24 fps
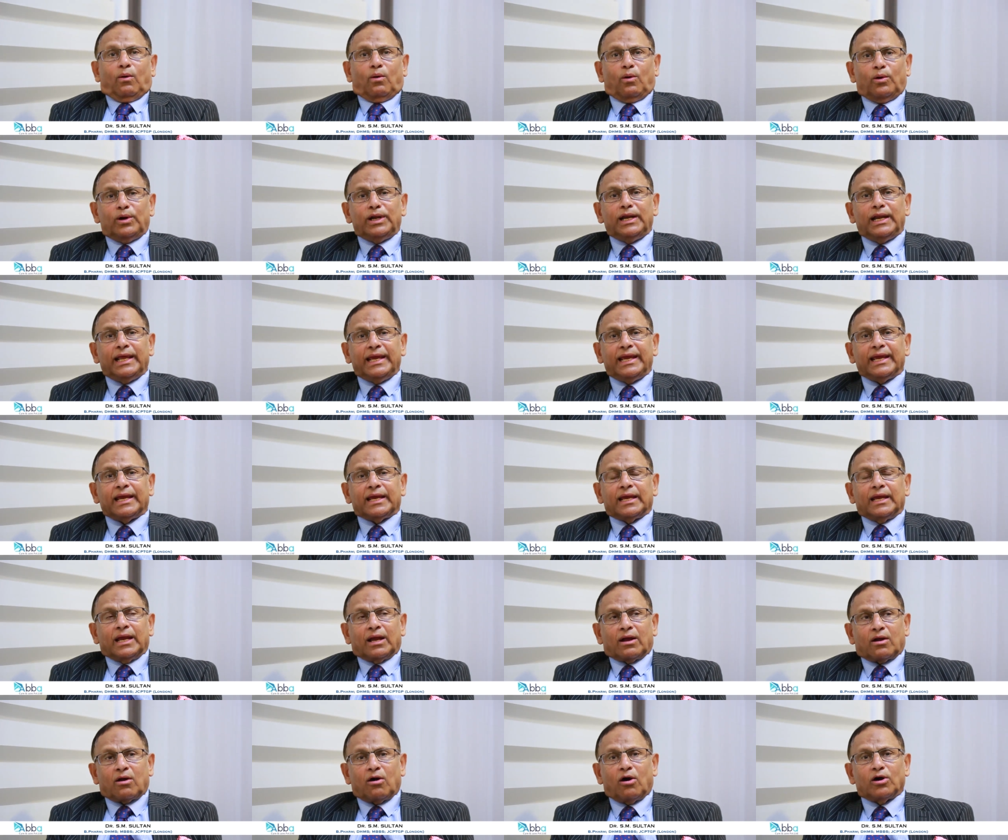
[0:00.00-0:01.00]
Only
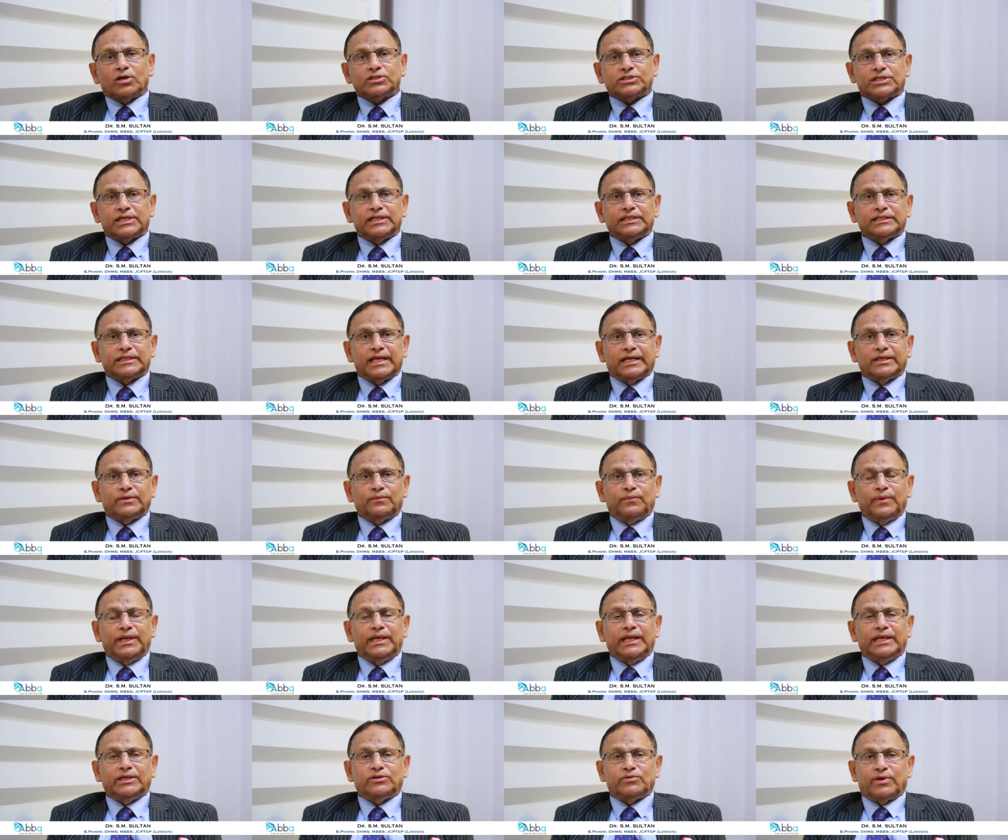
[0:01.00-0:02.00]
caution that we
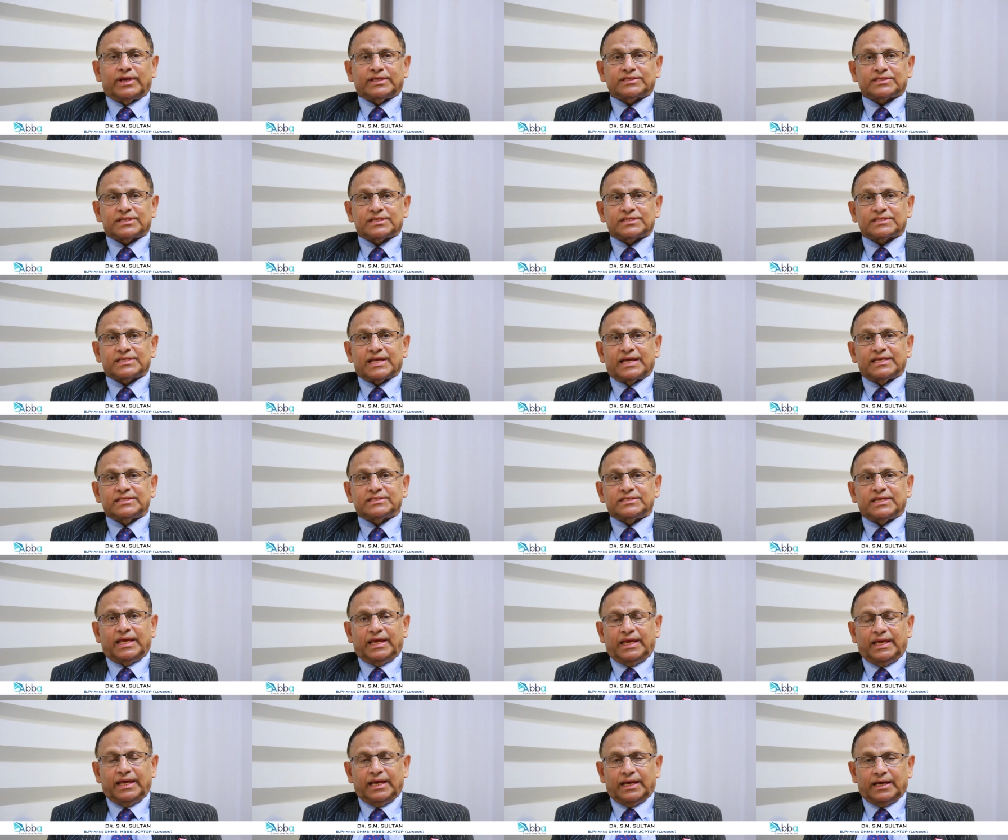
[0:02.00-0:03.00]
need to exercise
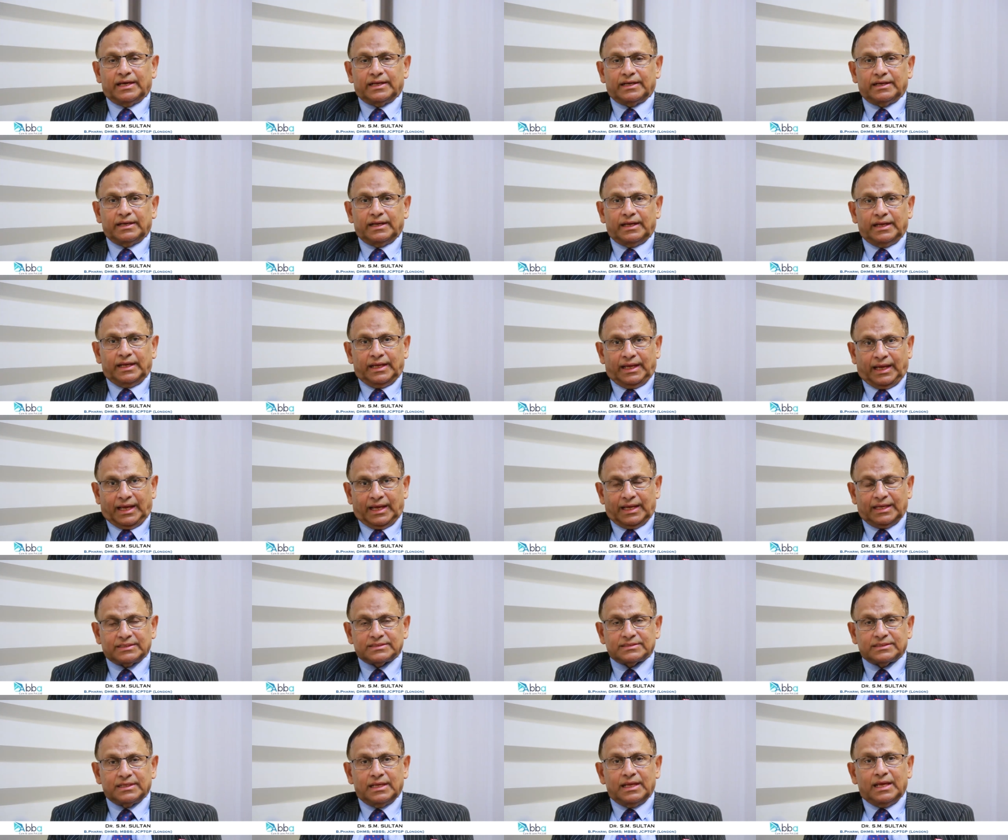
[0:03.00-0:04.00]
here
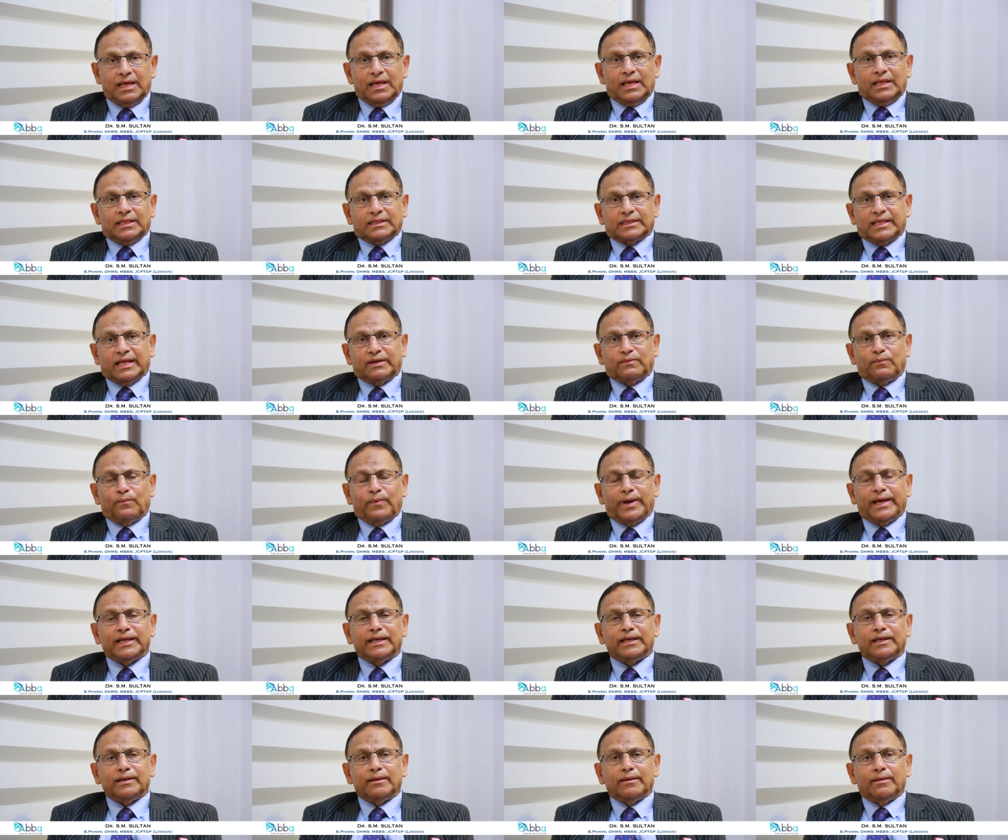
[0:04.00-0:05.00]
is that
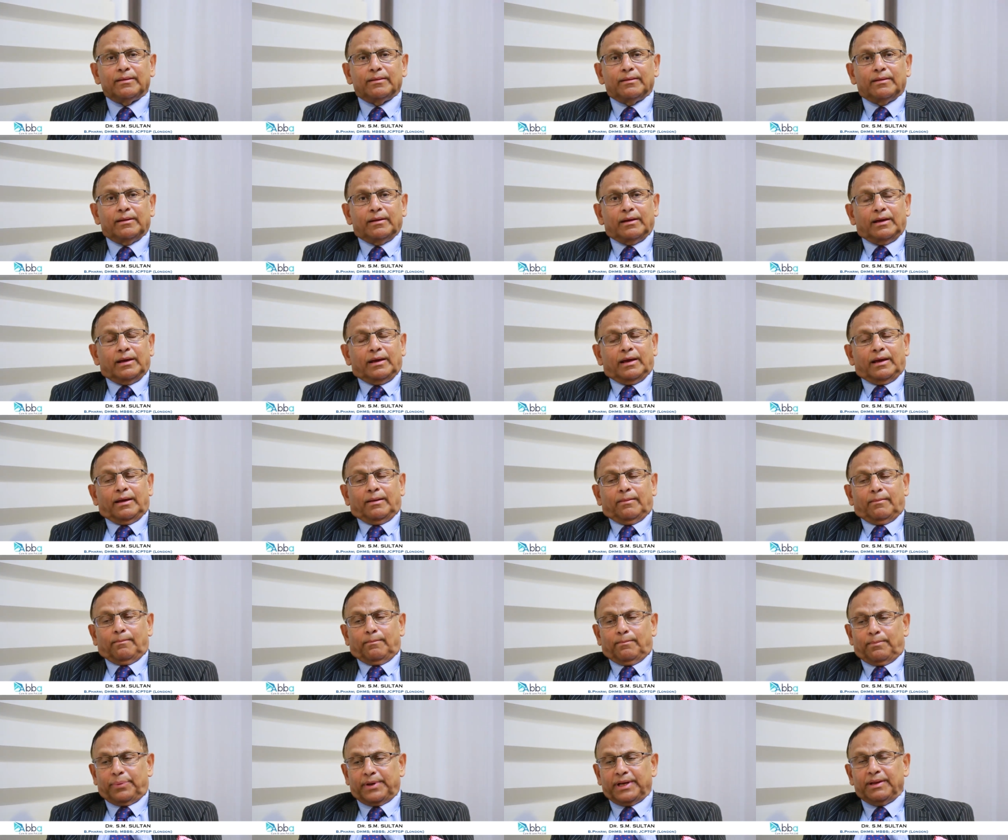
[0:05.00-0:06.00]
when
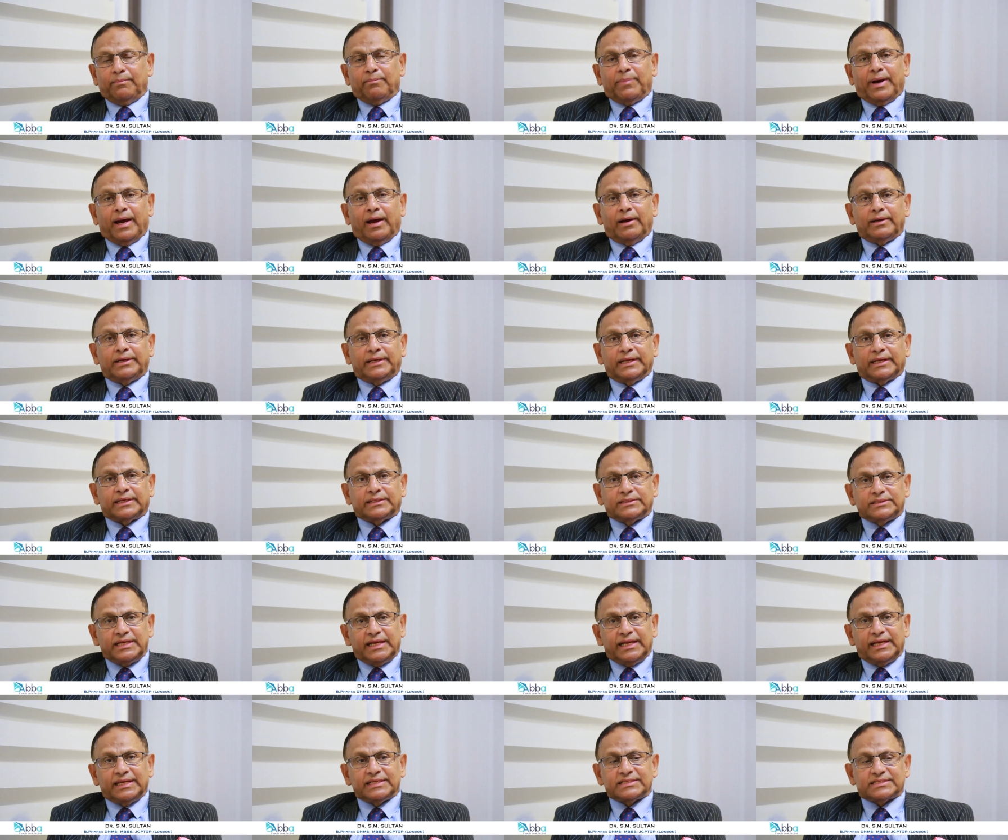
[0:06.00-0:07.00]

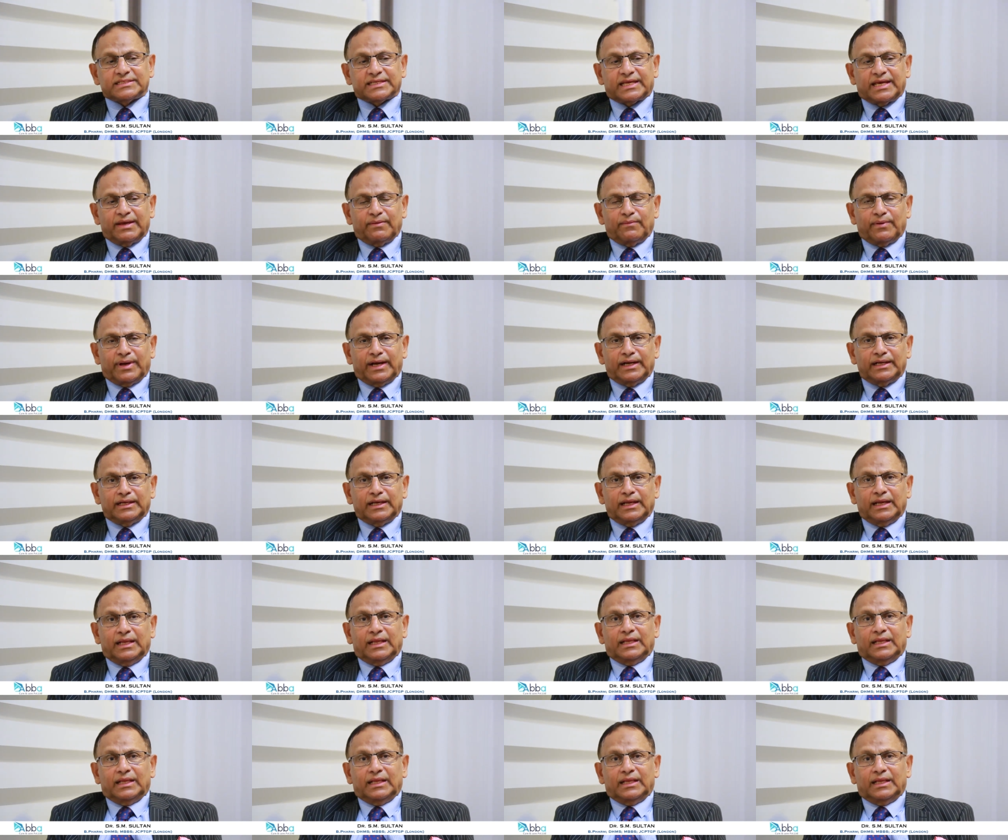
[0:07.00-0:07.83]
Prebiotik-t is given,